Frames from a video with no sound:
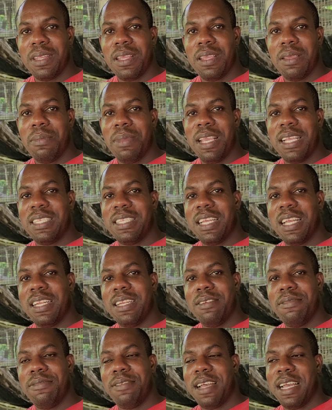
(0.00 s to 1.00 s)
based on
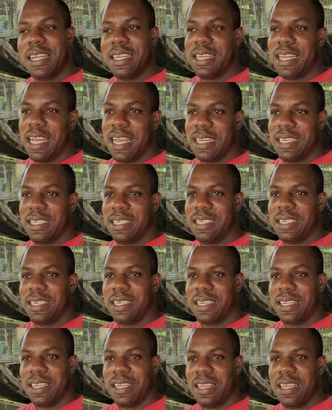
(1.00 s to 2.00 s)
the fact that
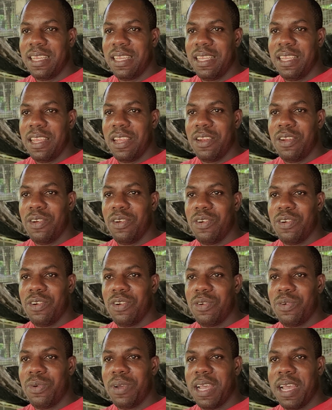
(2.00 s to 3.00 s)

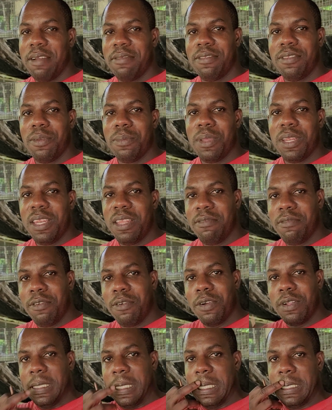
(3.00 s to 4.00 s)
we have to be
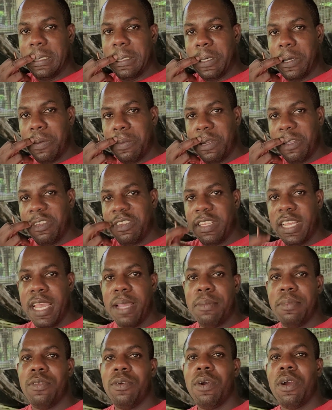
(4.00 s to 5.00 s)
devoting so much
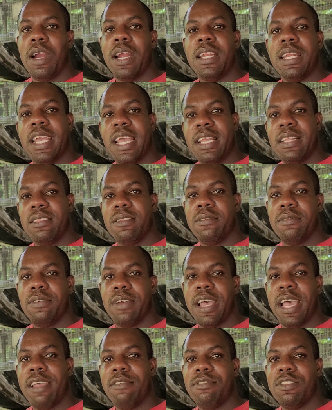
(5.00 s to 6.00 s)
time to our 9 to
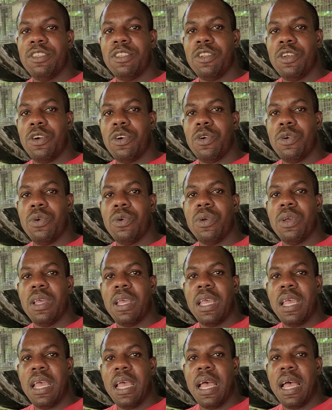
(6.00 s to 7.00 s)
5s now
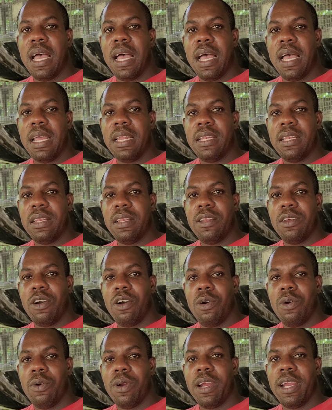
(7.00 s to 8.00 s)
and
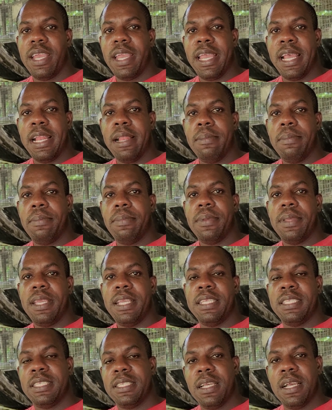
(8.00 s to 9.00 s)
our health
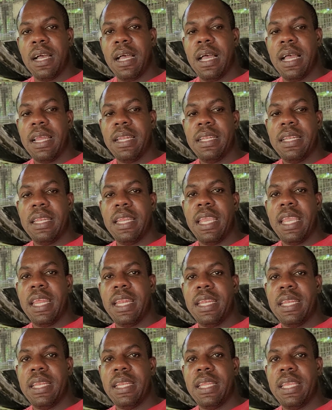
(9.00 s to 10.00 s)
is gone, then
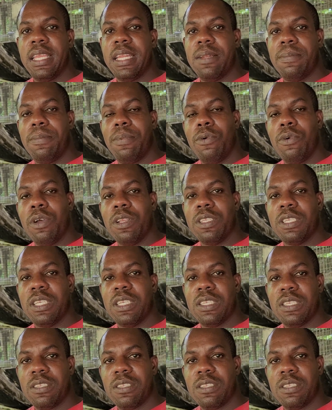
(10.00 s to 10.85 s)
it poses